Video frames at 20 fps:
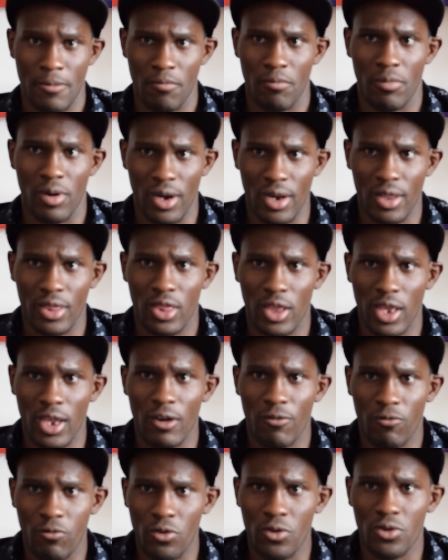But I think
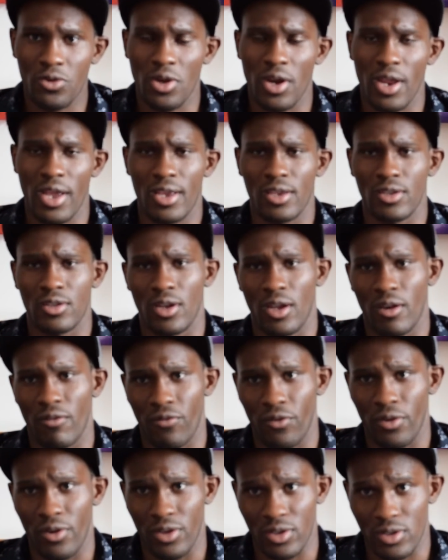in future years, if
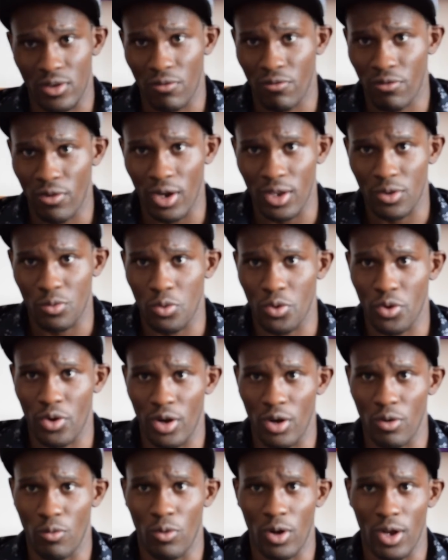there's a fight we
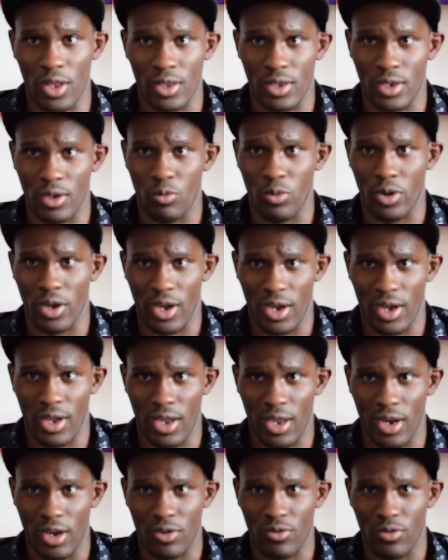really want and we can't
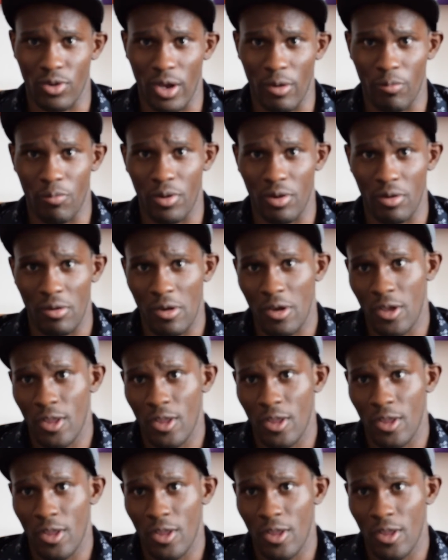get it to happen,